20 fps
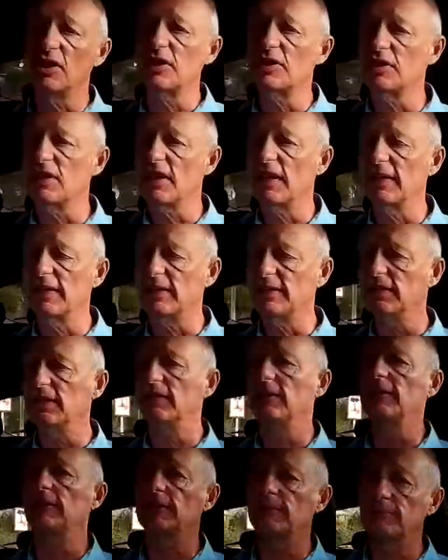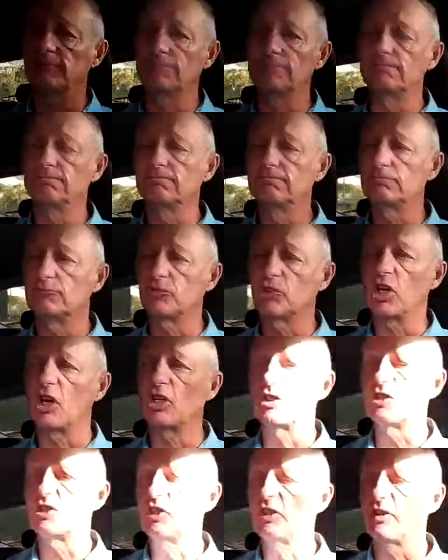at a
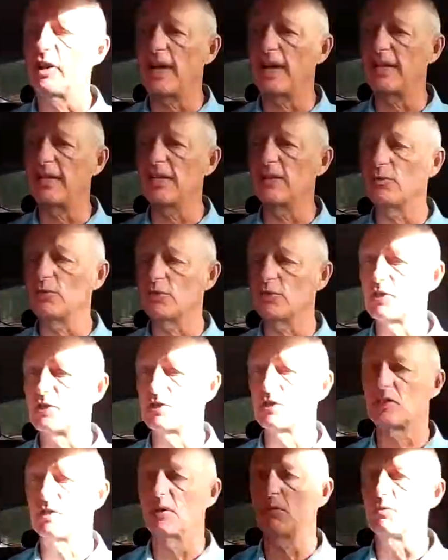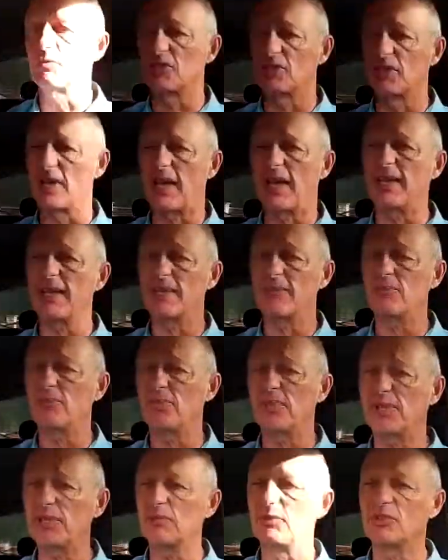charger, and it was the AMB,